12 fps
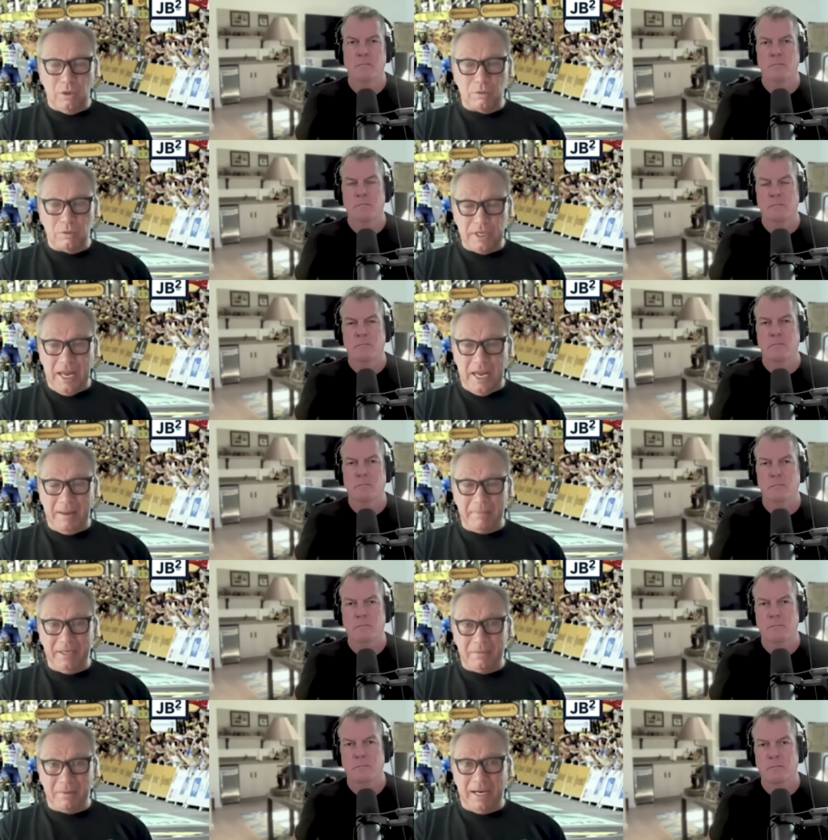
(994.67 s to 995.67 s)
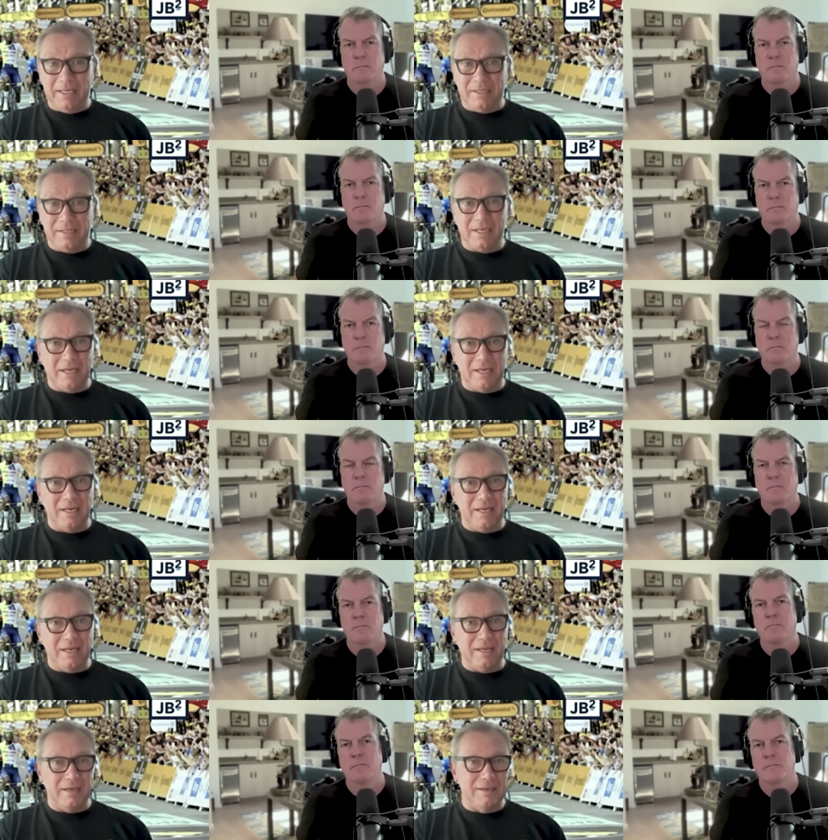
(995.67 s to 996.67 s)
Speaker 1: so yeah, I mean, quite
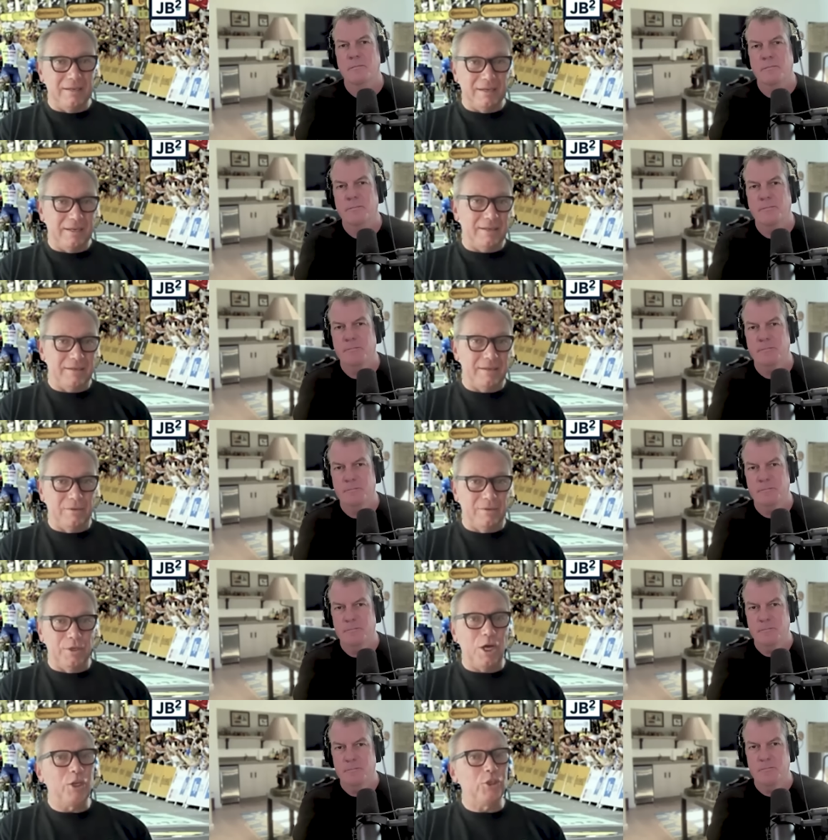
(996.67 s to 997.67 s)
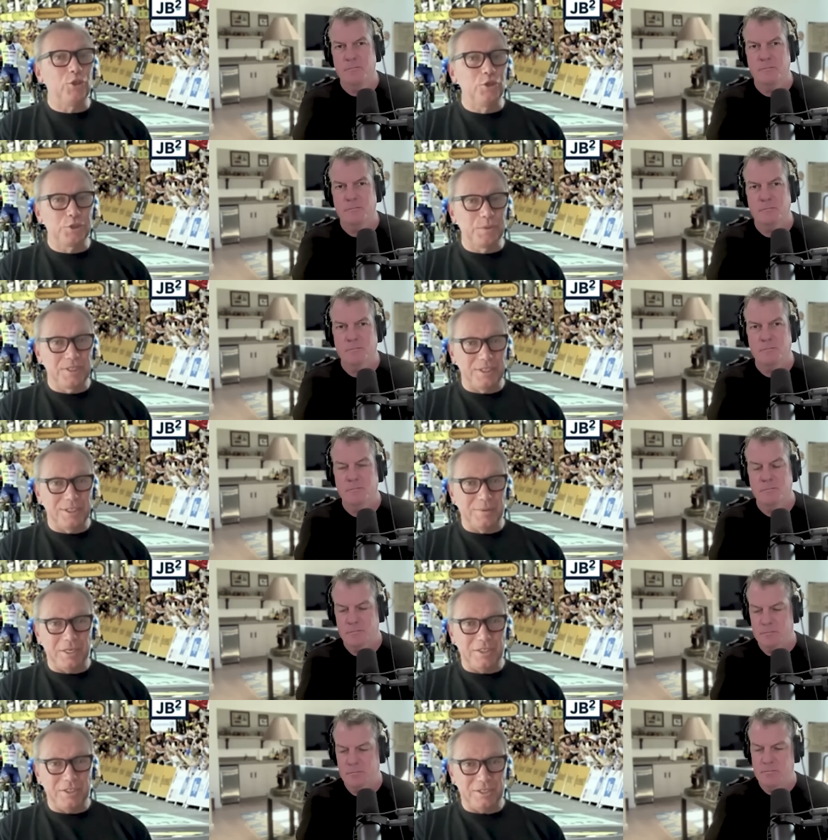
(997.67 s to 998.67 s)
uh, uh, you know an unusual
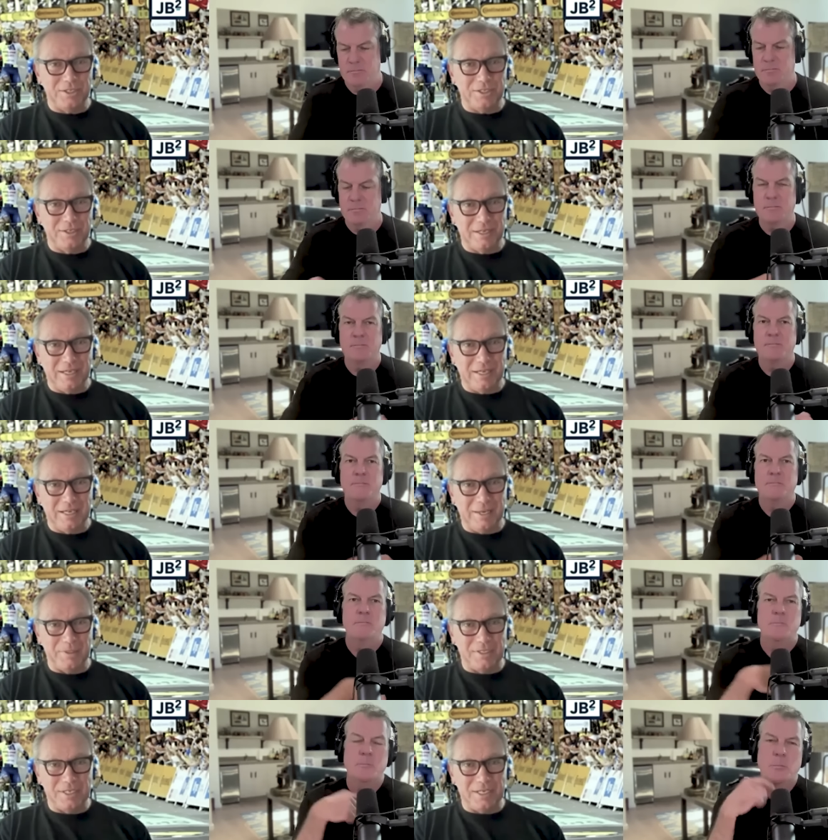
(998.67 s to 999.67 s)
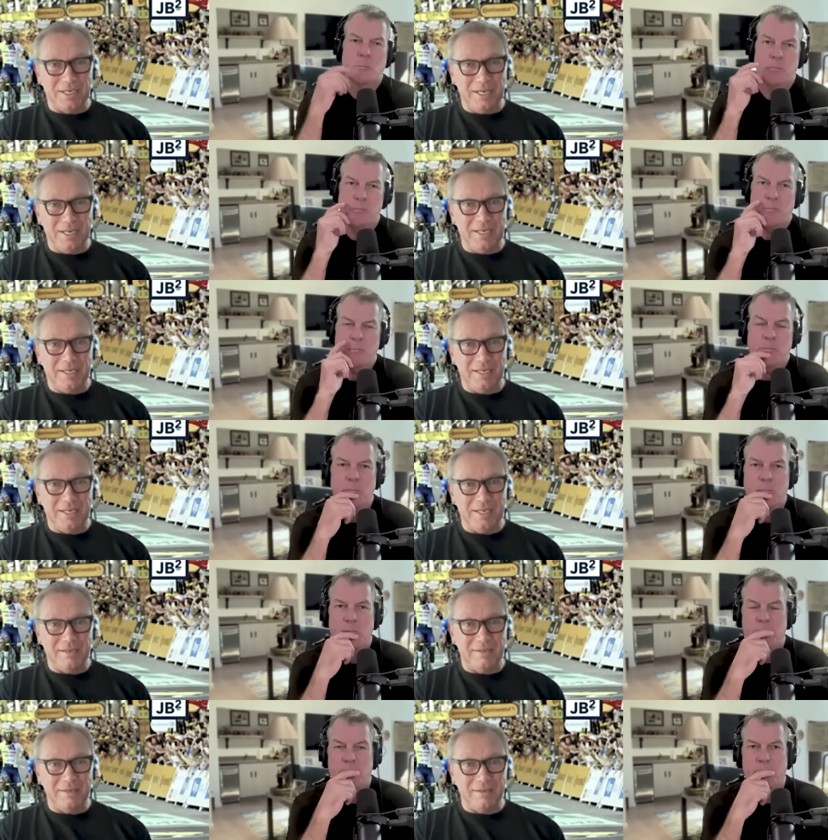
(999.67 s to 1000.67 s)
situation. Uh, I would say in
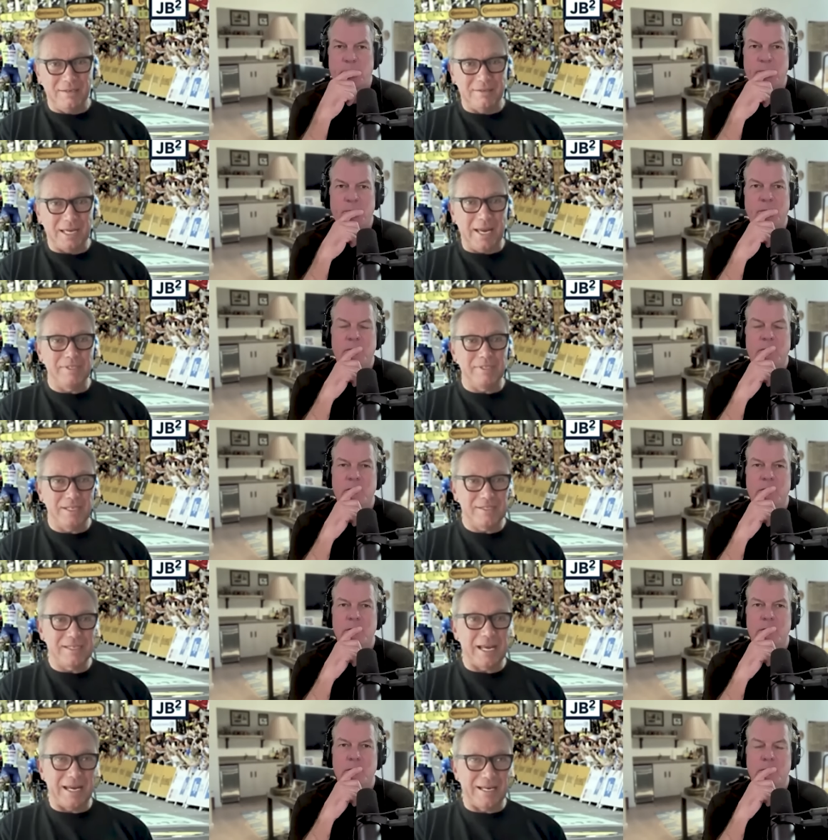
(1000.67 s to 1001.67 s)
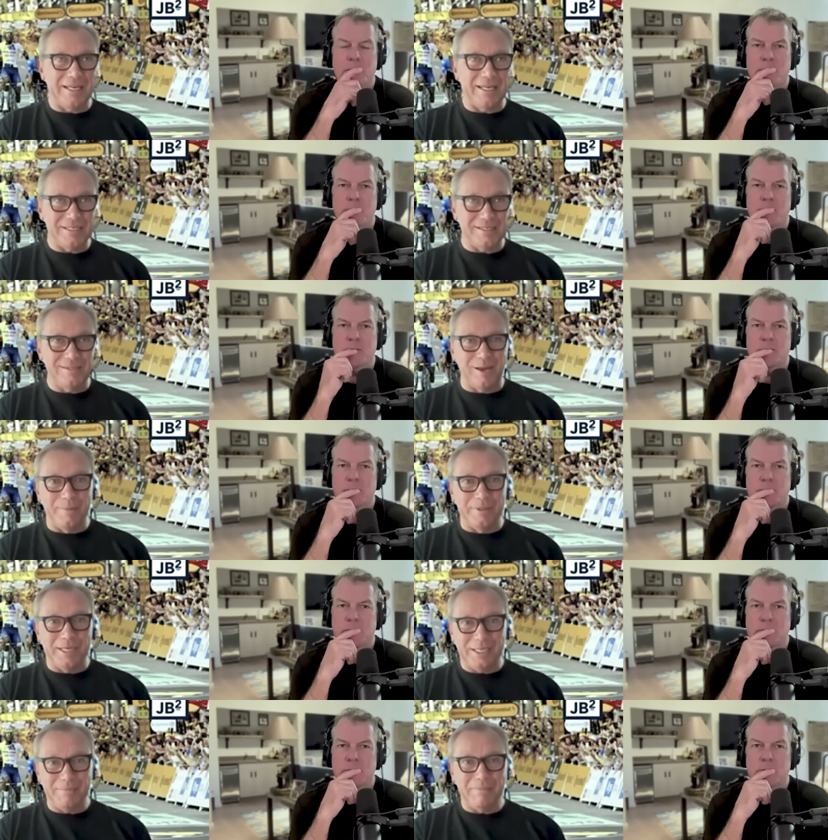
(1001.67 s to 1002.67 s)
in times that cycling is
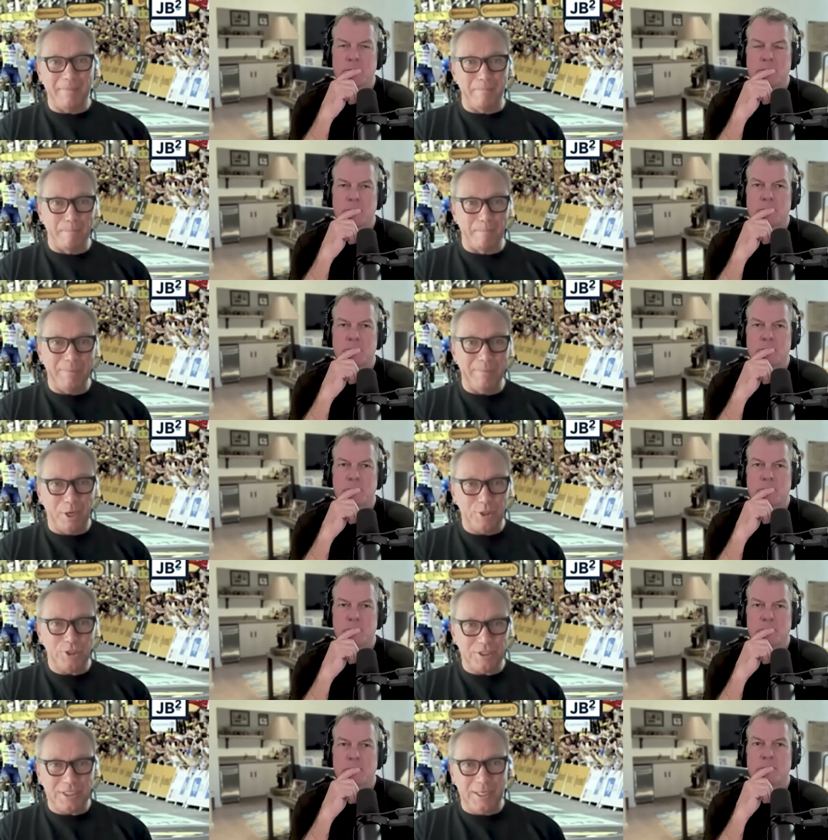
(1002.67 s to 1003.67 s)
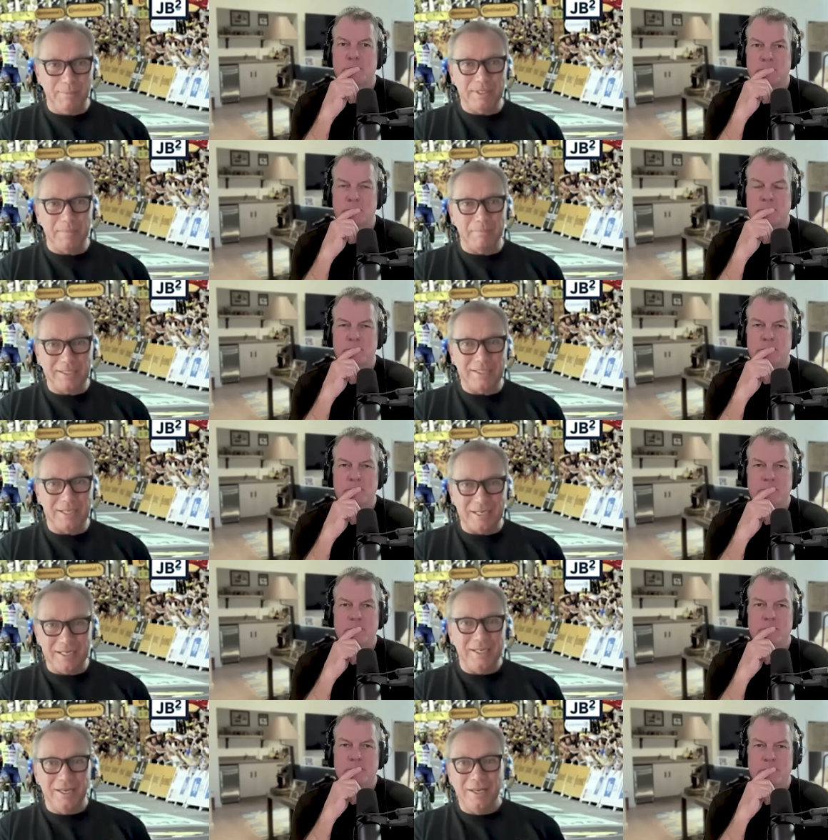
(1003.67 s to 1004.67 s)
dominated by big budget teams and mm-hmm.
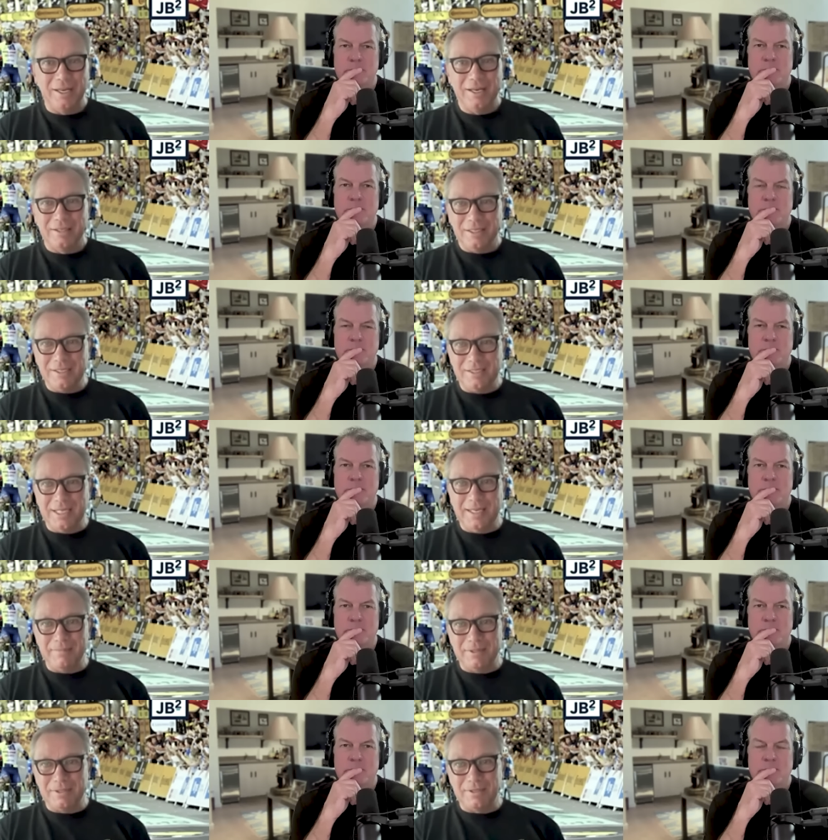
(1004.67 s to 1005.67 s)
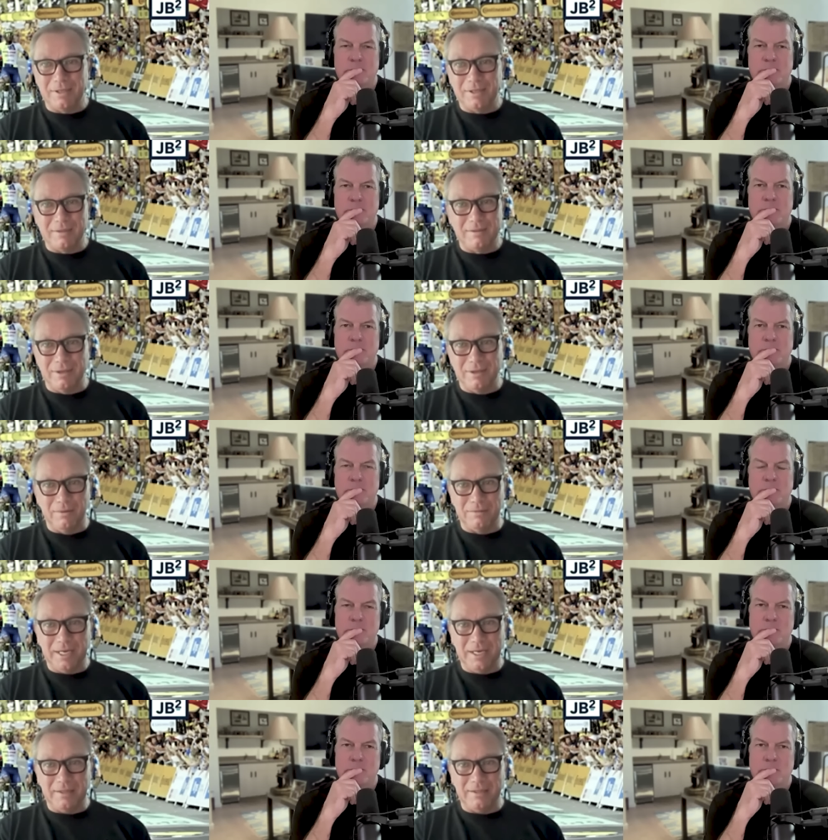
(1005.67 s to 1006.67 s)
basically these teams uh, you know
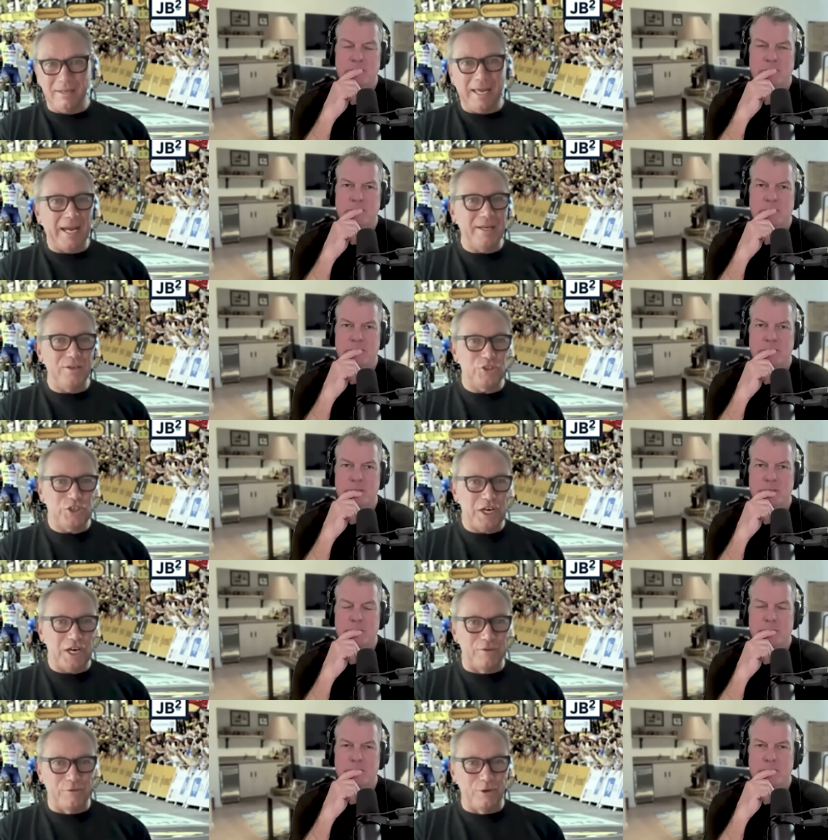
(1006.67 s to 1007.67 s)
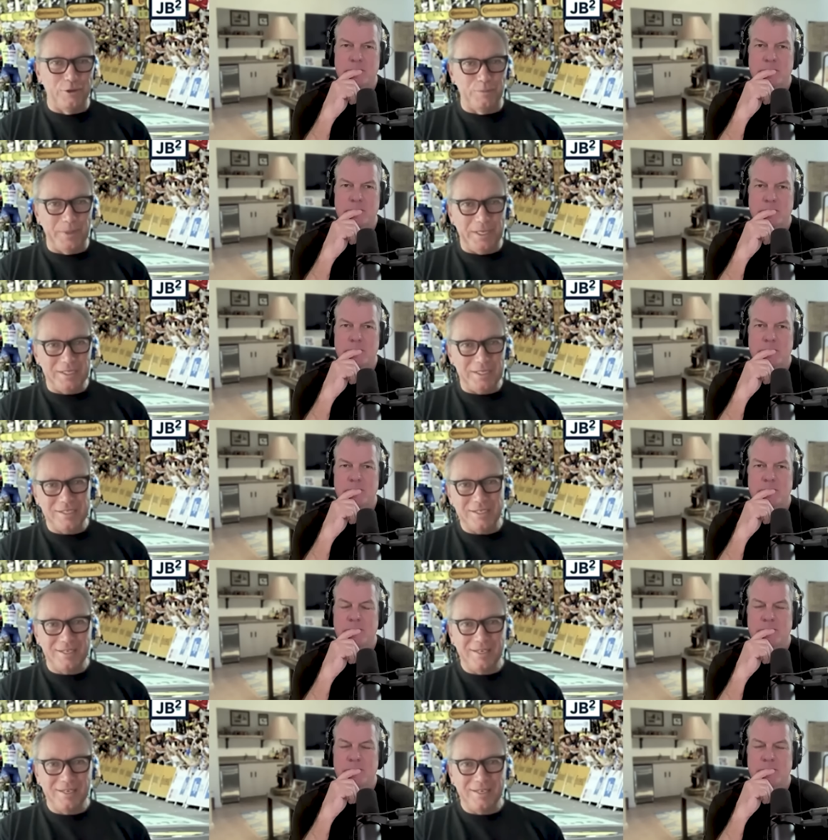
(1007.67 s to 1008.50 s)
take the lion's share of all the wins